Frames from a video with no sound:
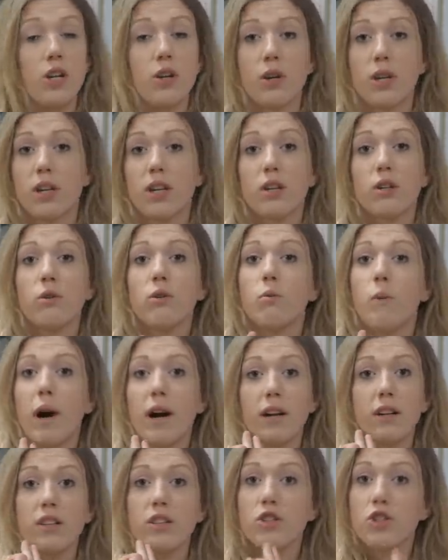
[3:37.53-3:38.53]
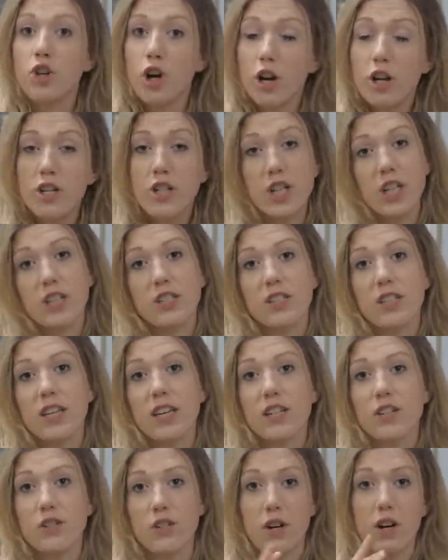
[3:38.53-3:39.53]
You can include wireless charging so
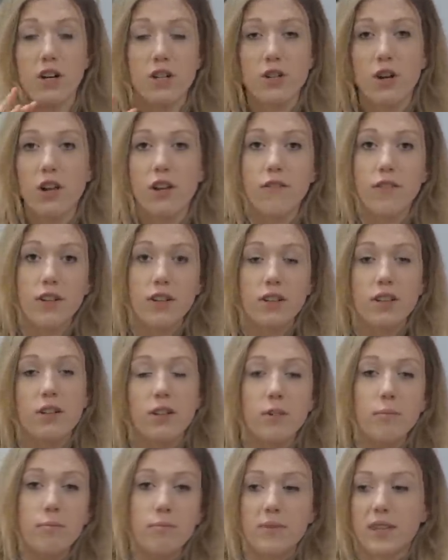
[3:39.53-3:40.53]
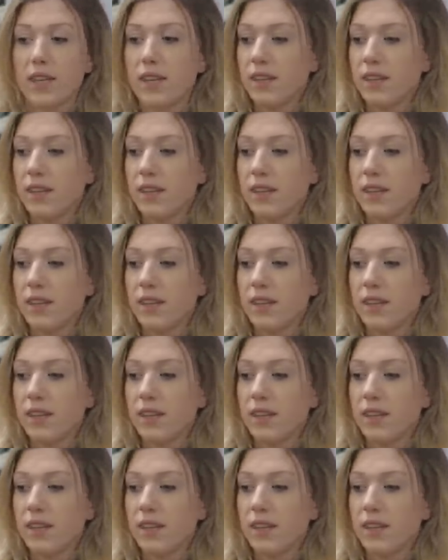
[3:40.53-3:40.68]
they can charge all of their little,